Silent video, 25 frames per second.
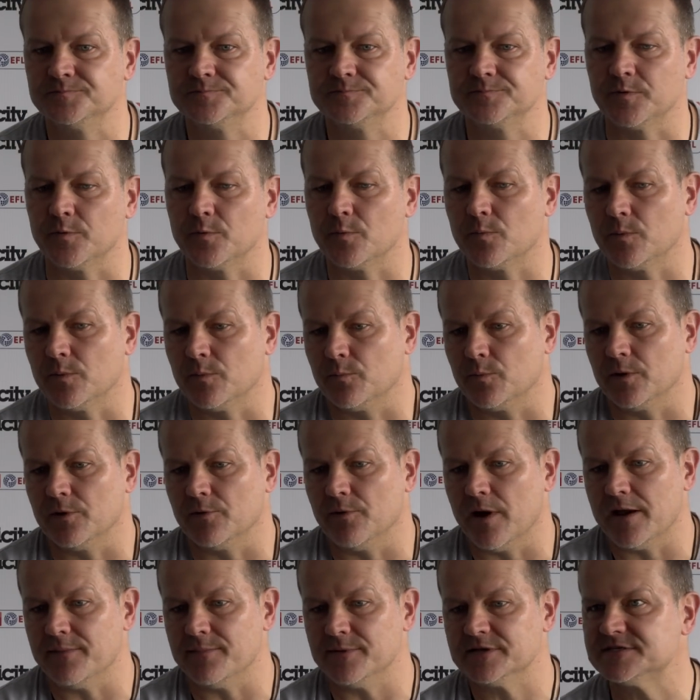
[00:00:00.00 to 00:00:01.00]
But
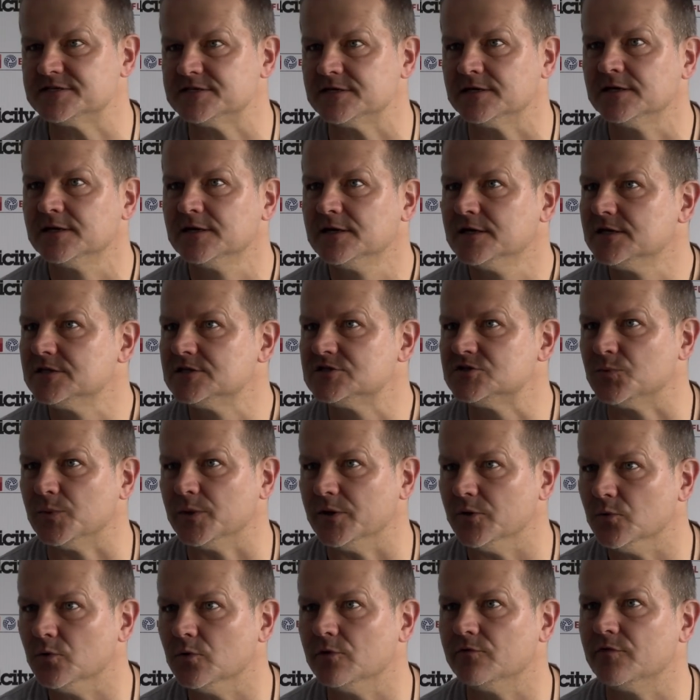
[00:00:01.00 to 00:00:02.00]
we're aiming to
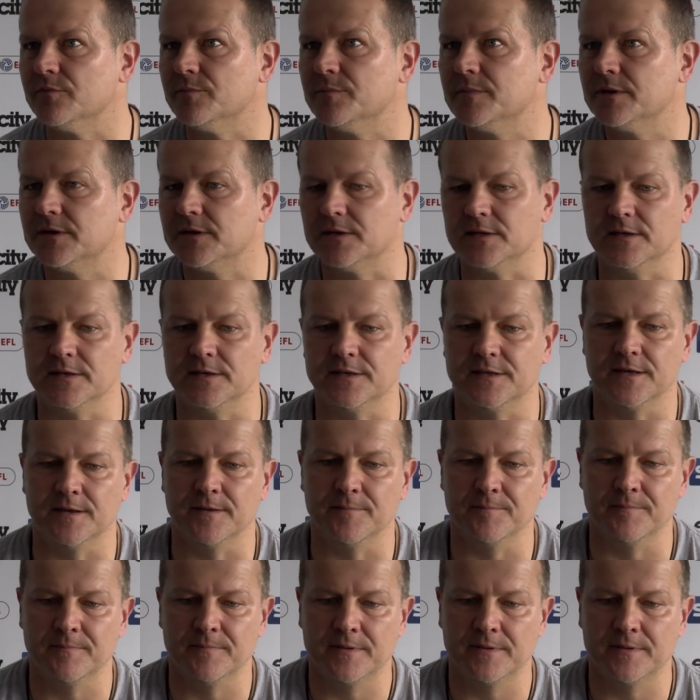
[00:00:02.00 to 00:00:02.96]
win all of them, and I